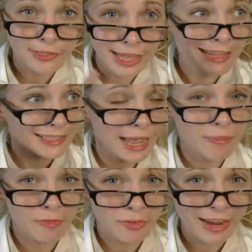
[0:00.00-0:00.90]
yet
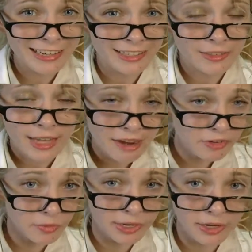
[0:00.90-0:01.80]
type of arachnid.
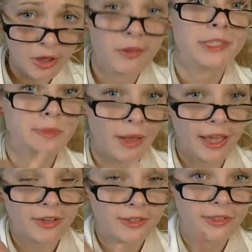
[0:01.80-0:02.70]
Everyone knows
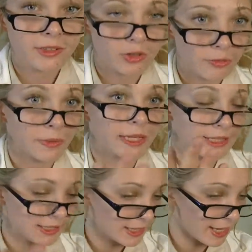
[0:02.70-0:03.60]
spiders and
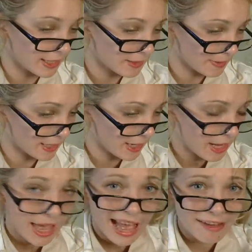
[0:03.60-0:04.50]
scorpions and ticks, but
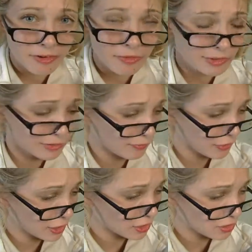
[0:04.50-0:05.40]
everyone
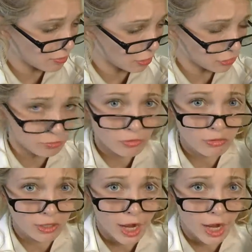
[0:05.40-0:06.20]
forgets about the poor